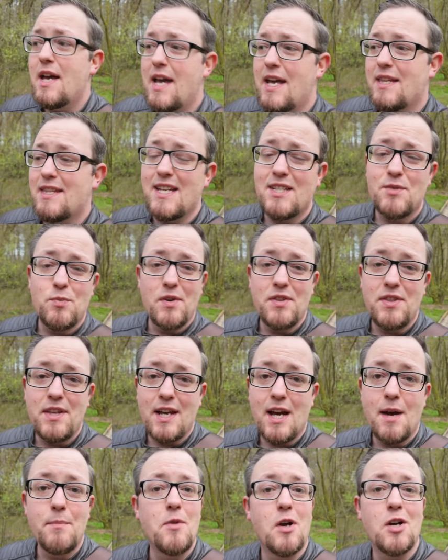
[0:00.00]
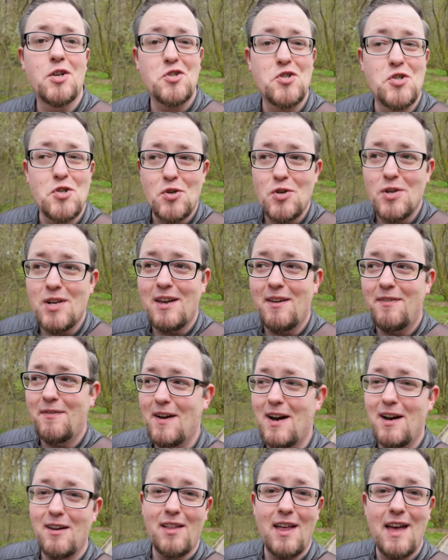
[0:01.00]
And that's one thing I'm not sure
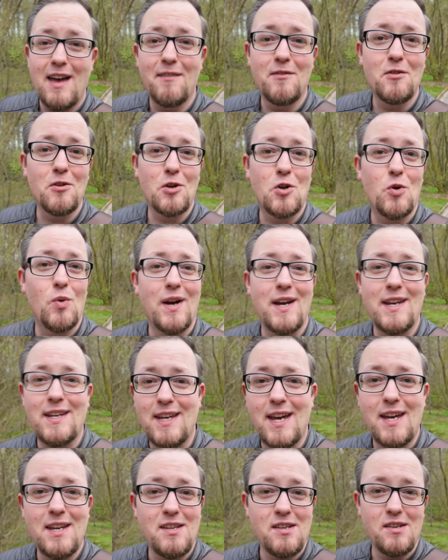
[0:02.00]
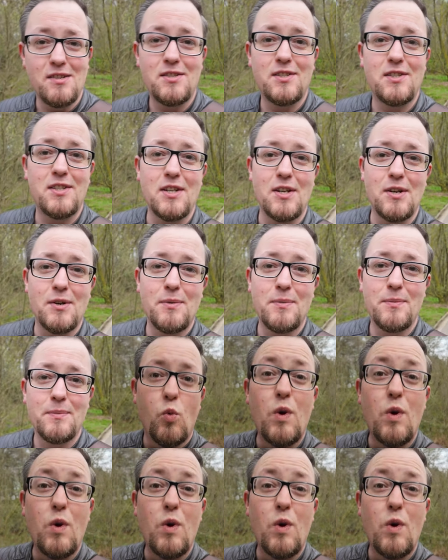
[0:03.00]
if I'll ever quite get used to.